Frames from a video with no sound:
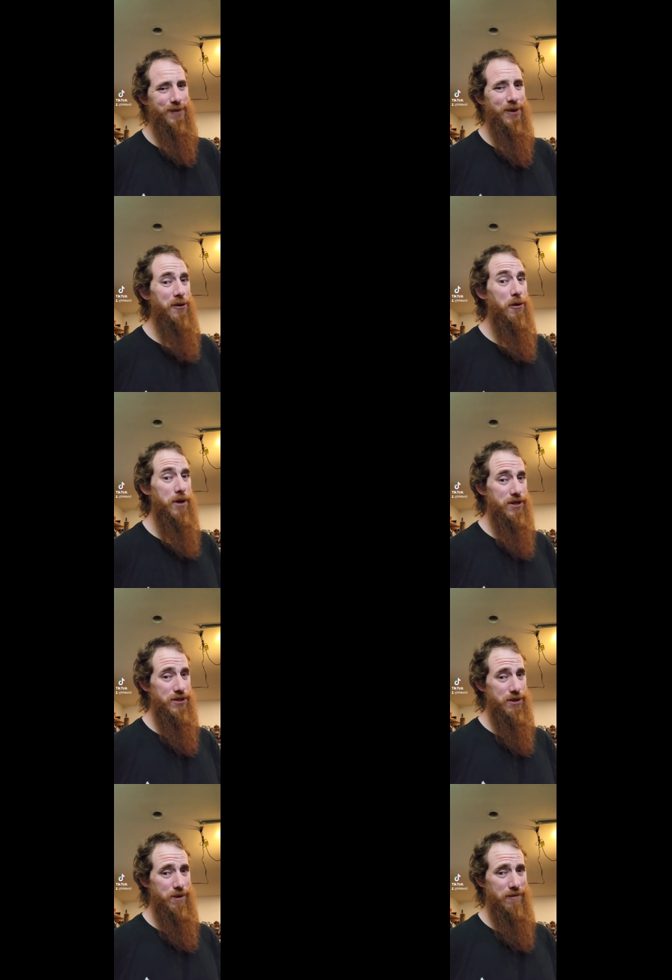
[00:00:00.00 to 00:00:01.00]
nobody
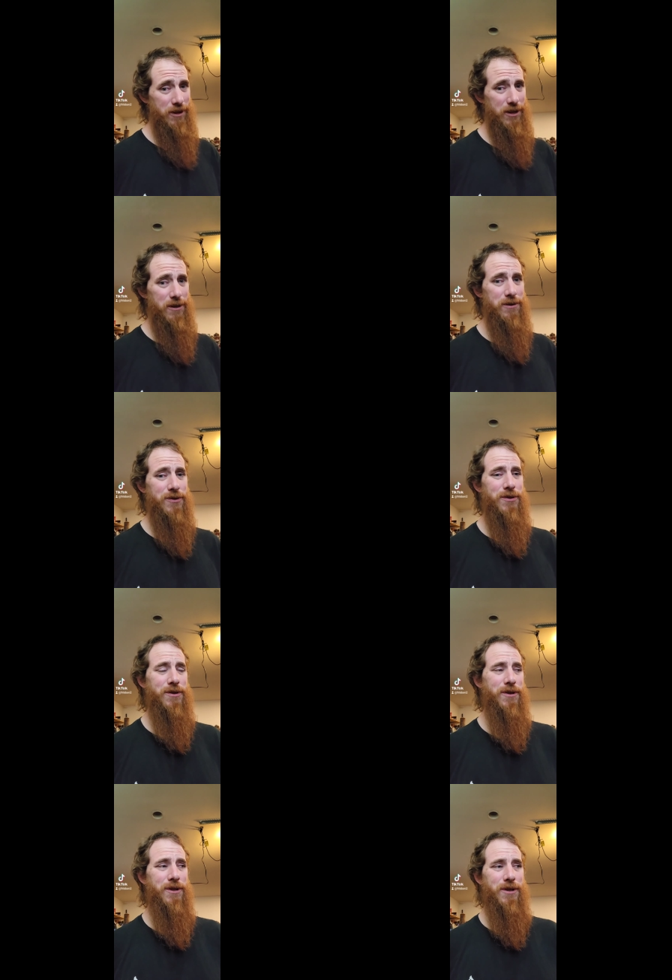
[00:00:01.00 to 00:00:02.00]
sees my videos.
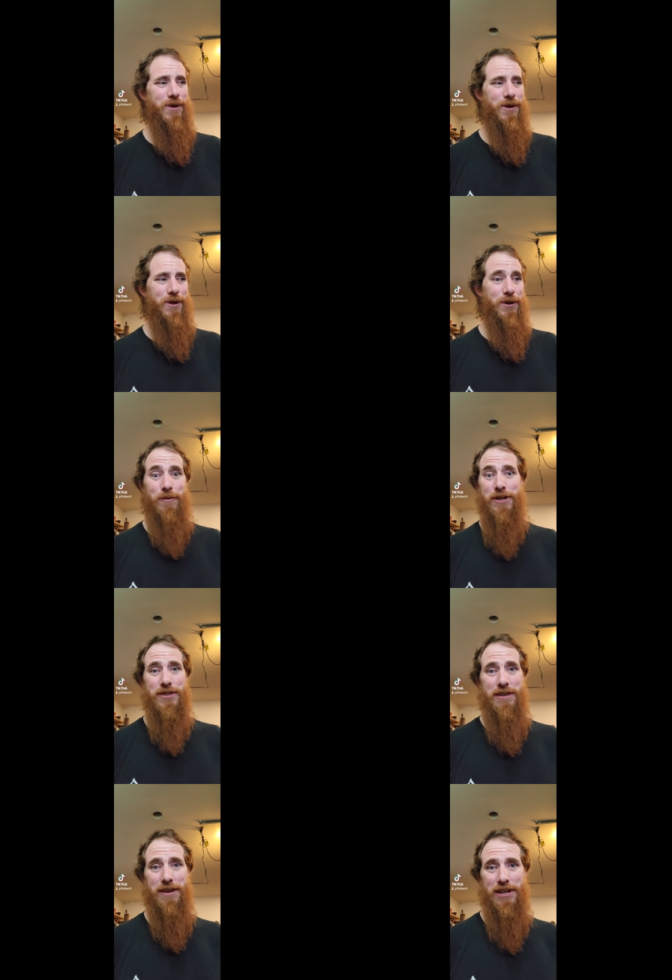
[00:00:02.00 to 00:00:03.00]
It
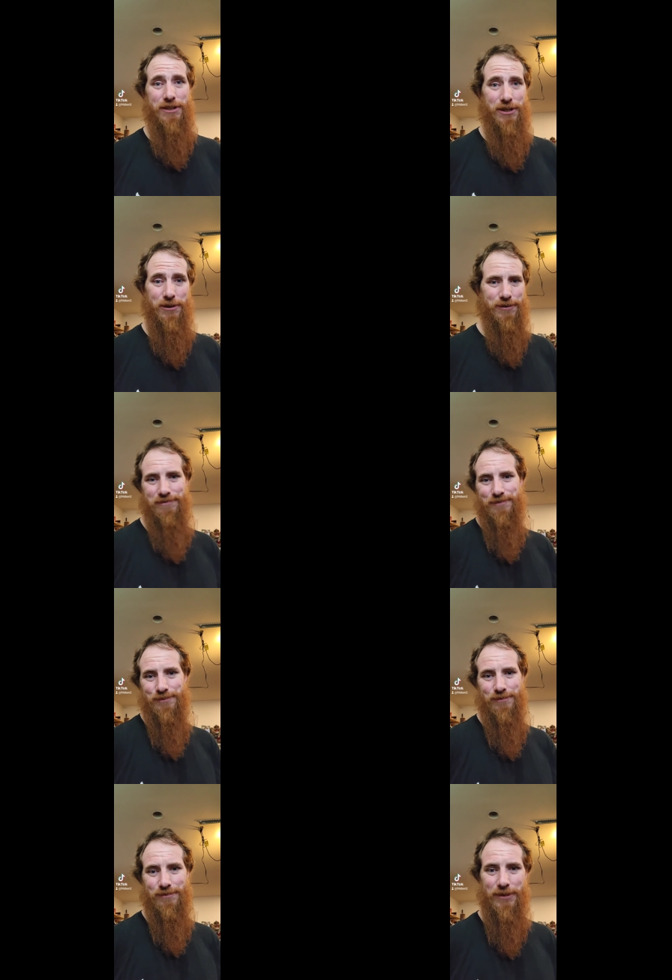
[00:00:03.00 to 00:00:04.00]
means I've had to go and
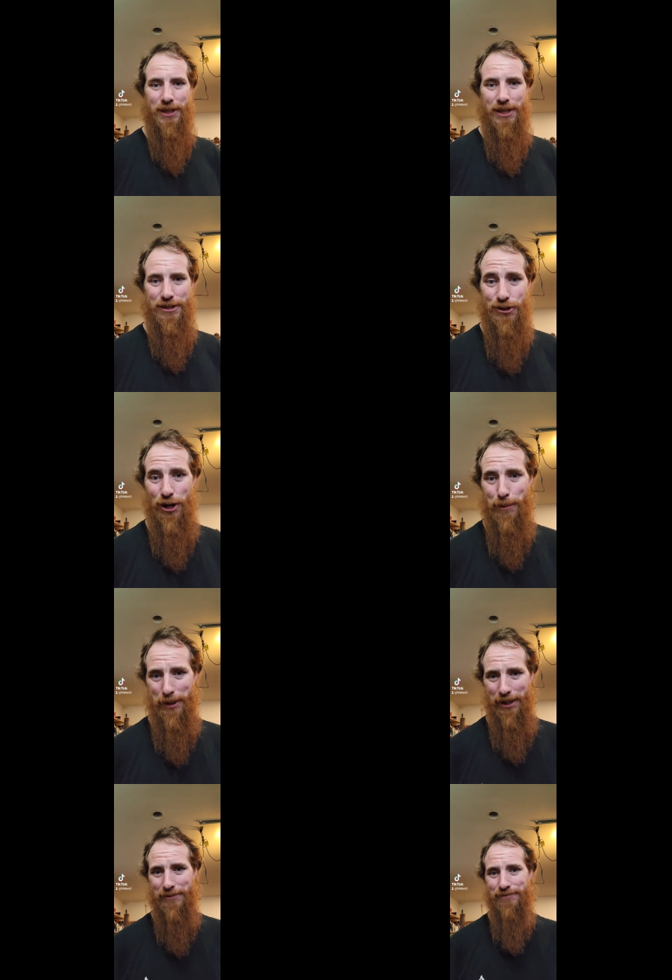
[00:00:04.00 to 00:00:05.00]
get a
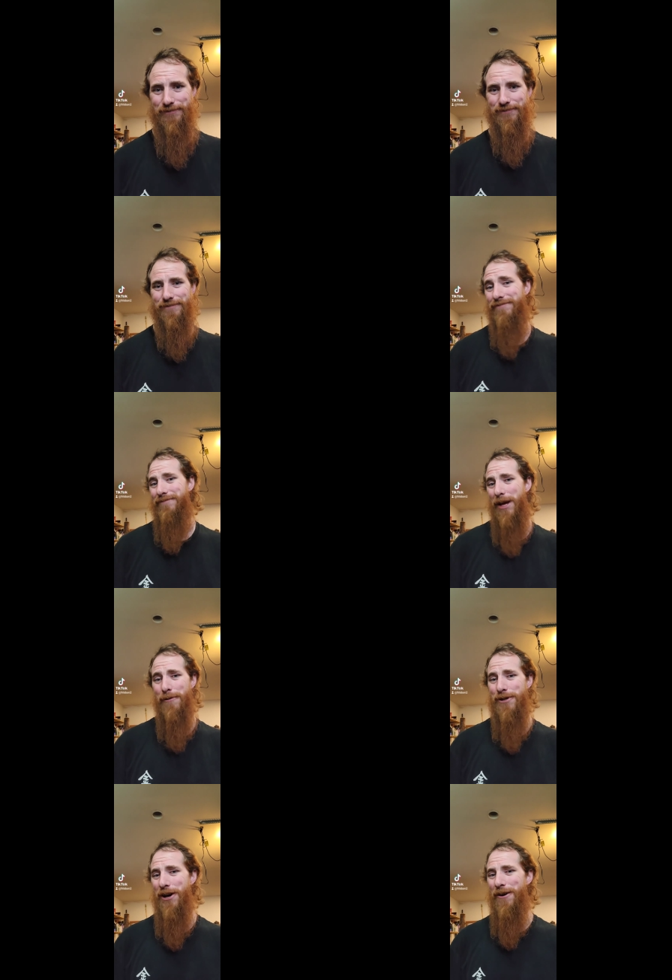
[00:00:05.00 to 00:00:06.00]
job again. My
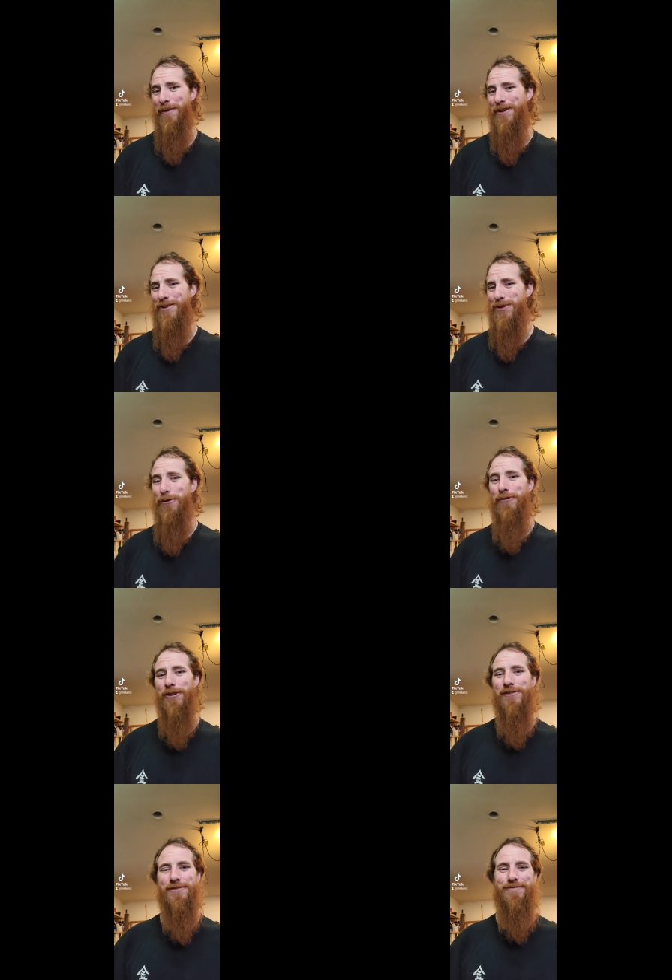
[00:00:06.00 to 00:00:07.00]
retirement is over.
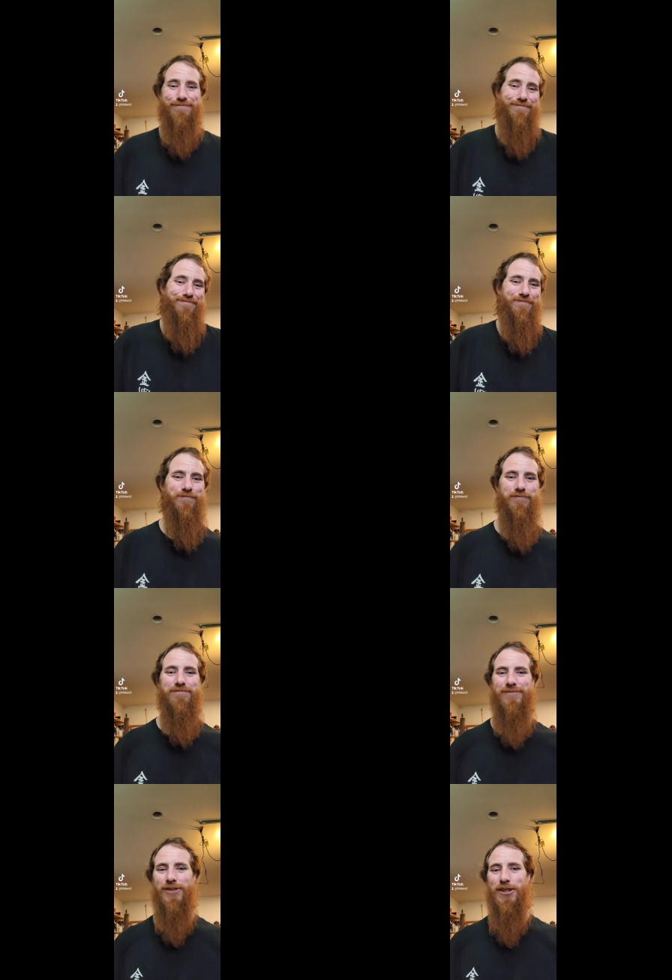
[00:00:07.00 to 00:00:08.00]

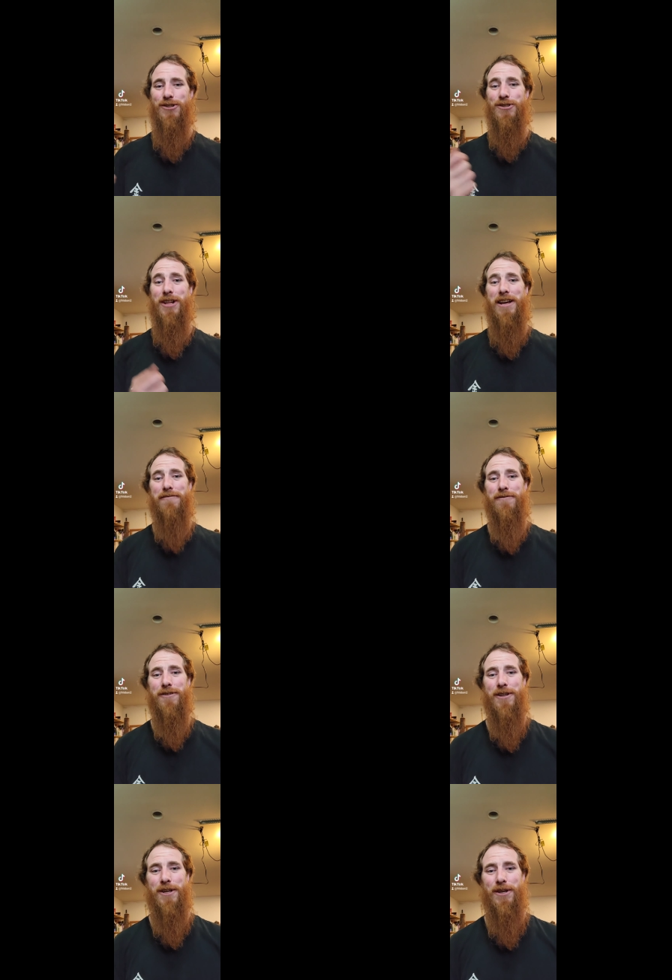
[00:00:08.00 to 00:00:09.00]
Such is life.
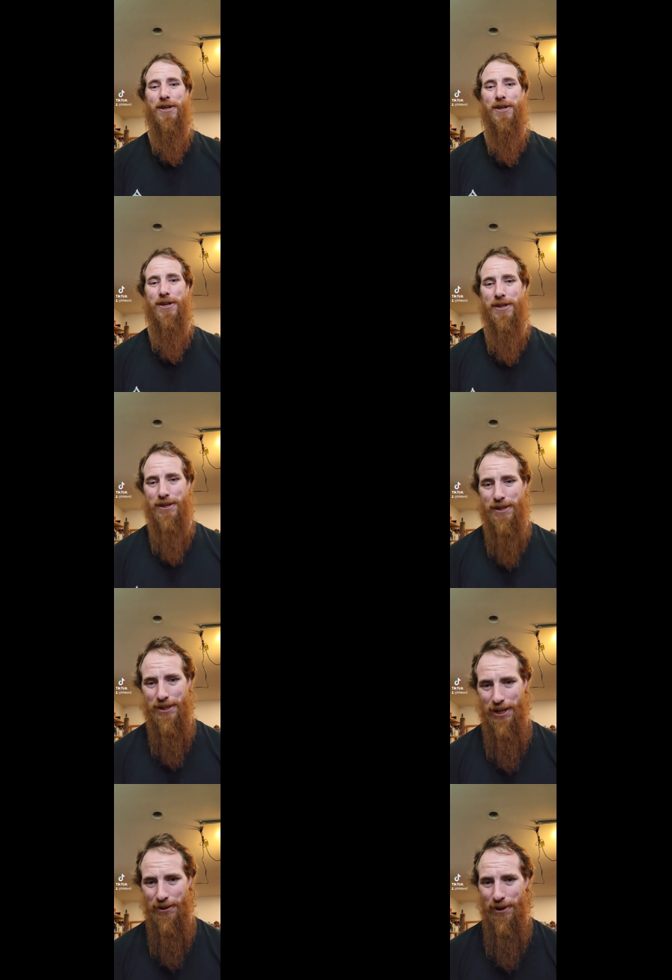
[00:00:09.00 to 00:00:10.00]

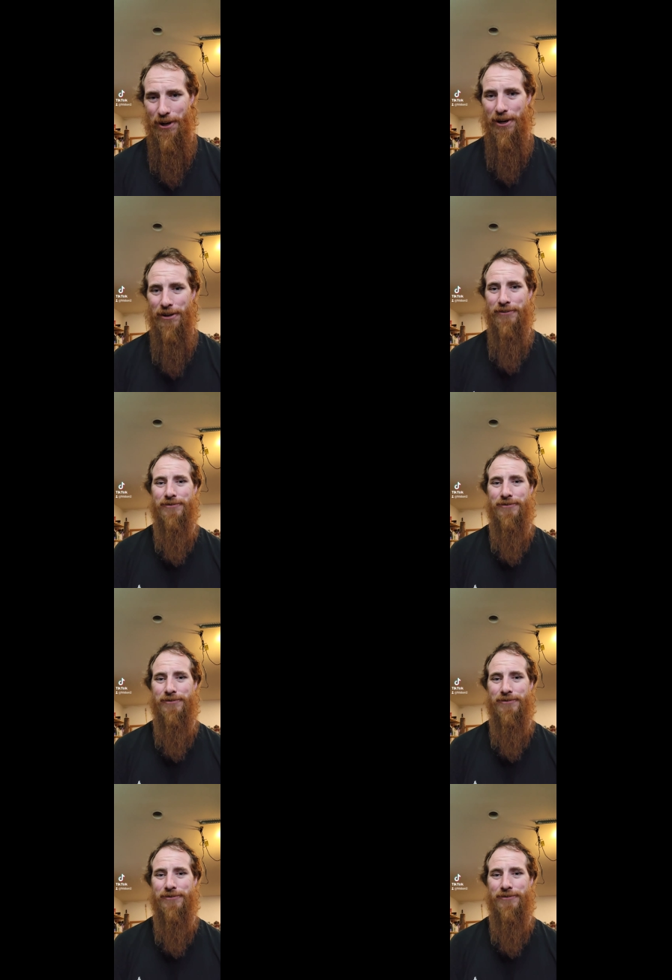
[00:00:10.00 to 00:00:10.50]
Carry on.